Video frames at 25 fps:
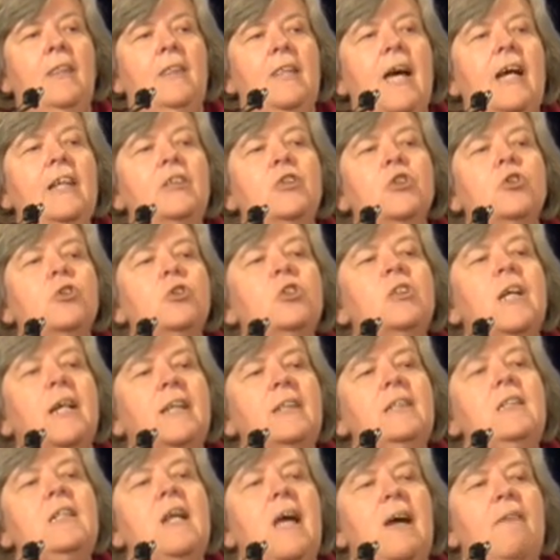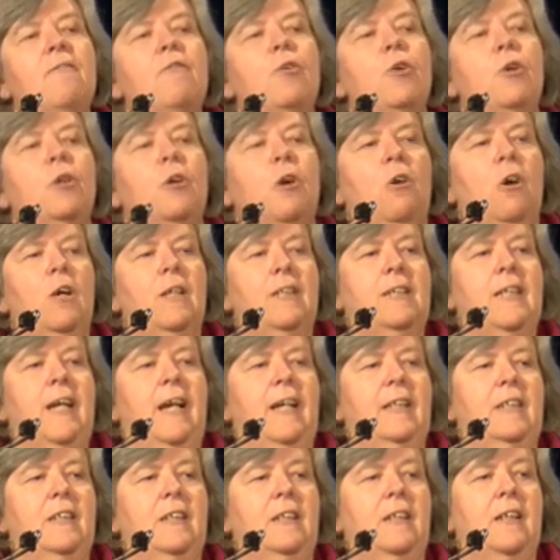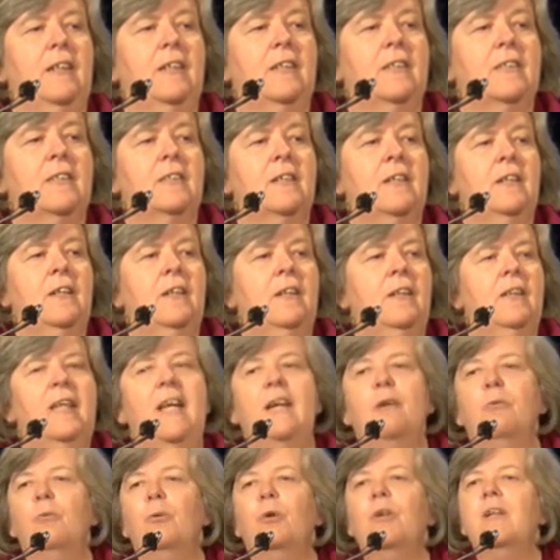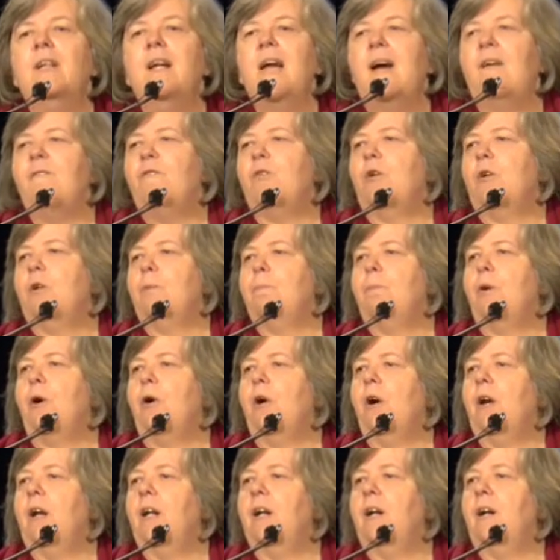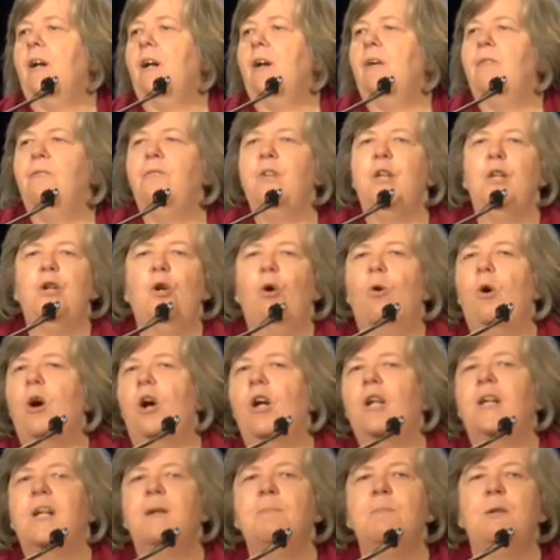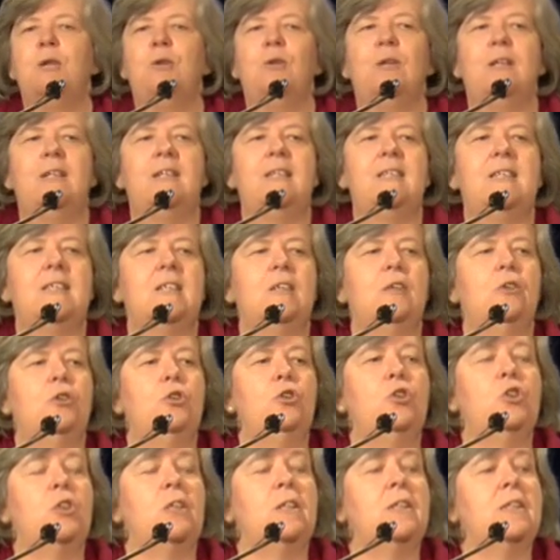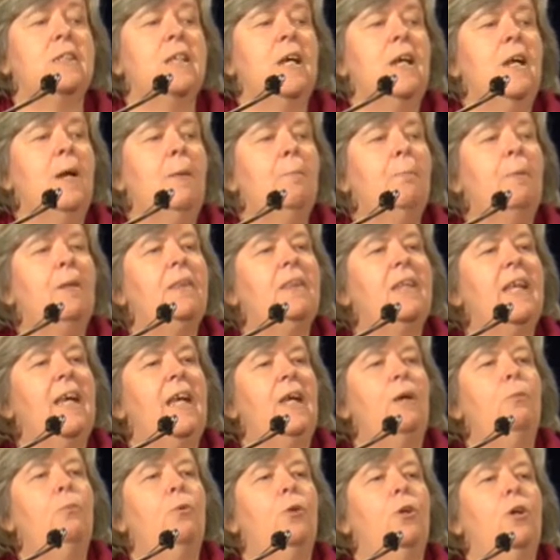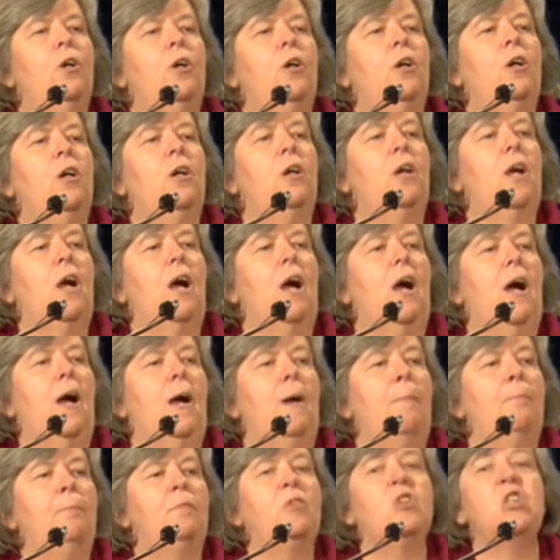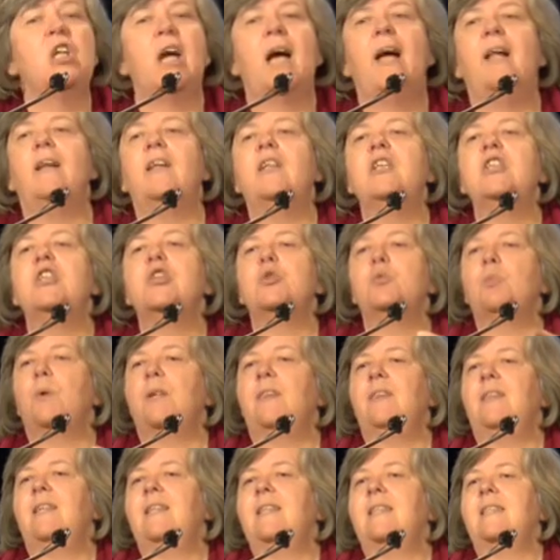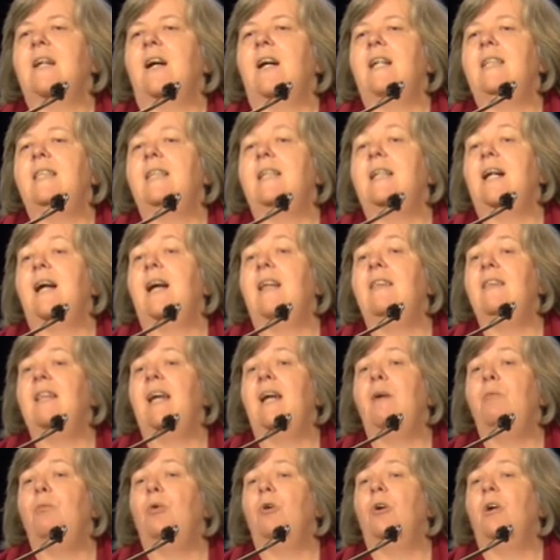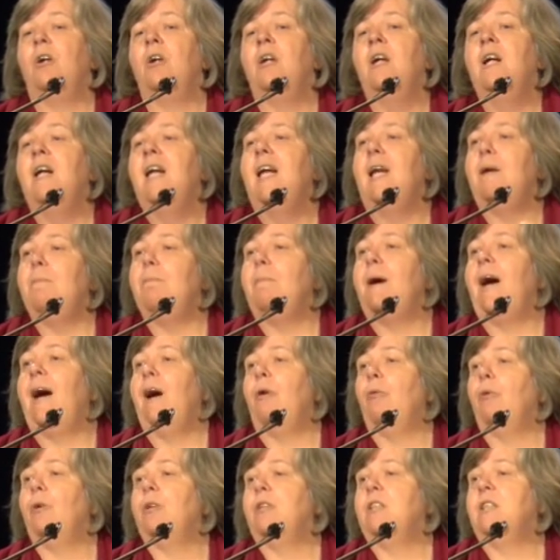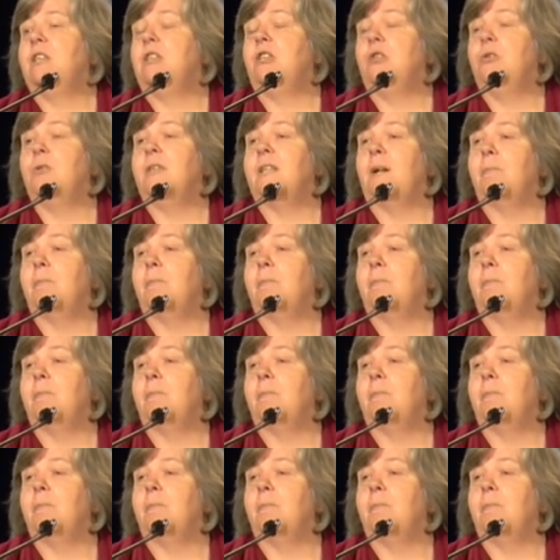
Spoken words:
That church had never contacted us. They were never part of, you know, our community solutions, but they were challenged with this idea, and they were empowered to do